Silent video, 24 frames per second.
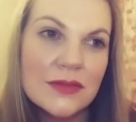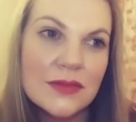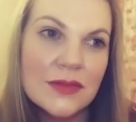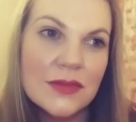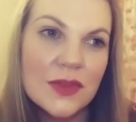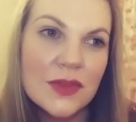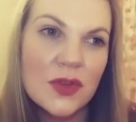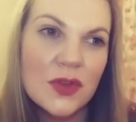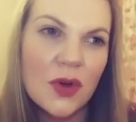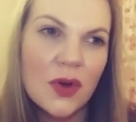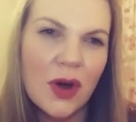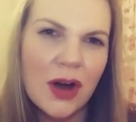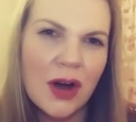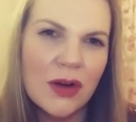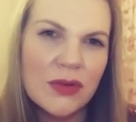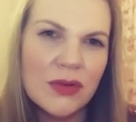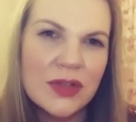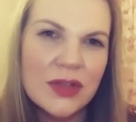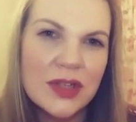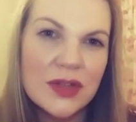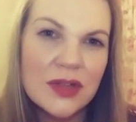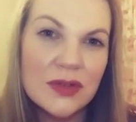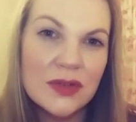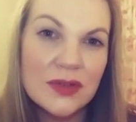not
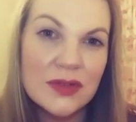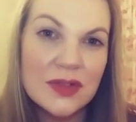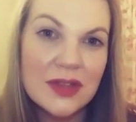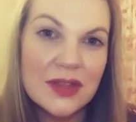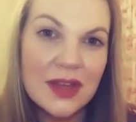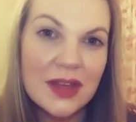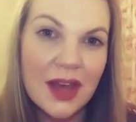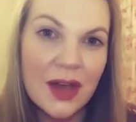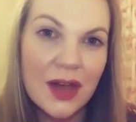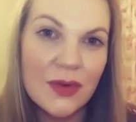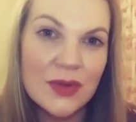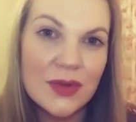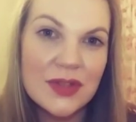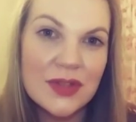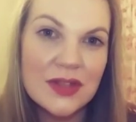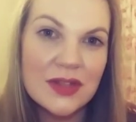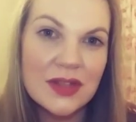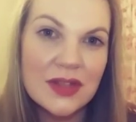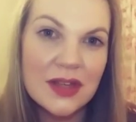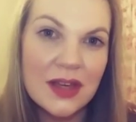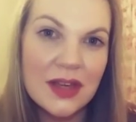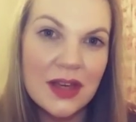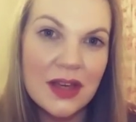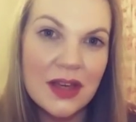holding on to
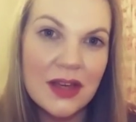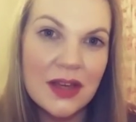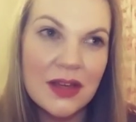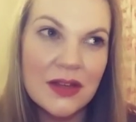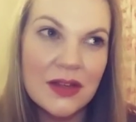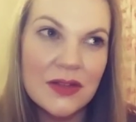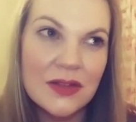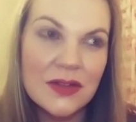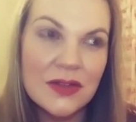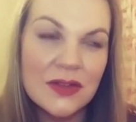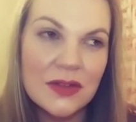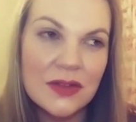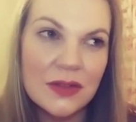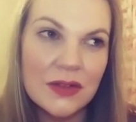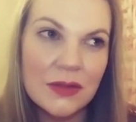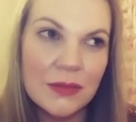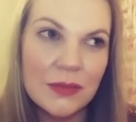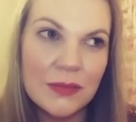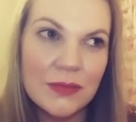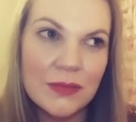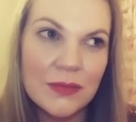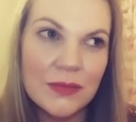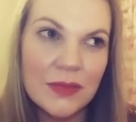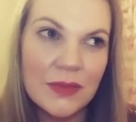guarantees,
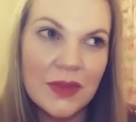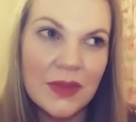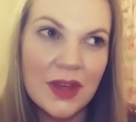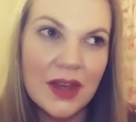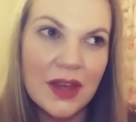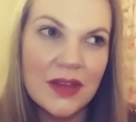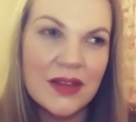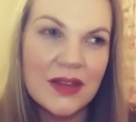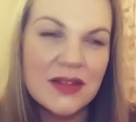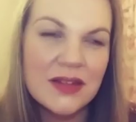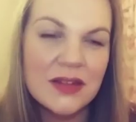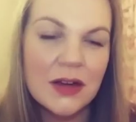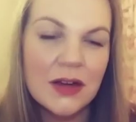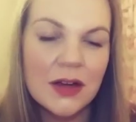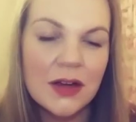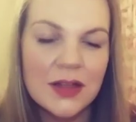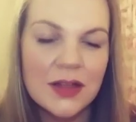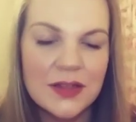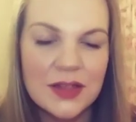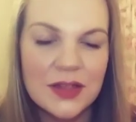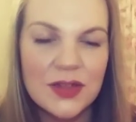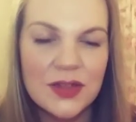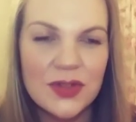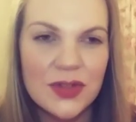and this ties
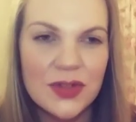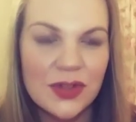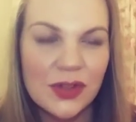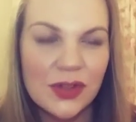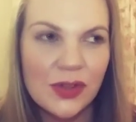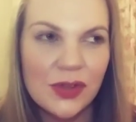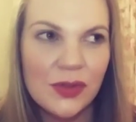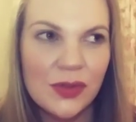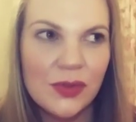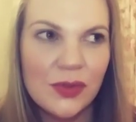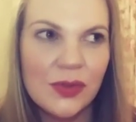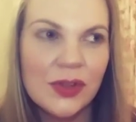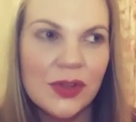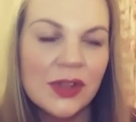into